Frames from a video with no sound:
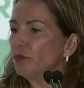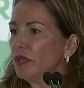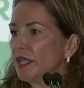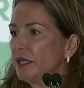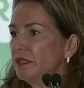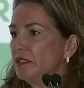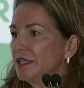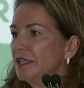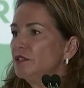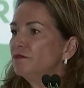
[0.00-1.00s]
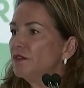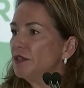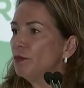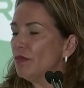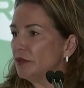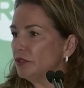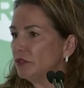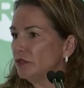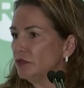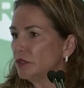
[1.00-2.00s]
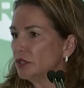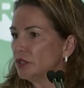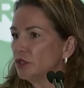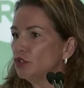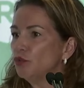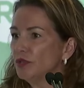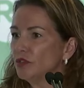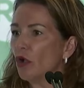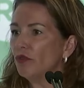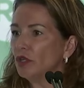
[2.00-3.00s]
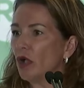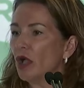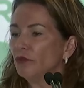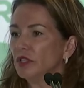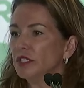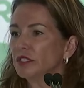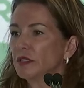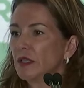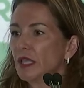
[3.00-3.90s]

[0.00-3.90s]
plays is fundamental to resolving conflict.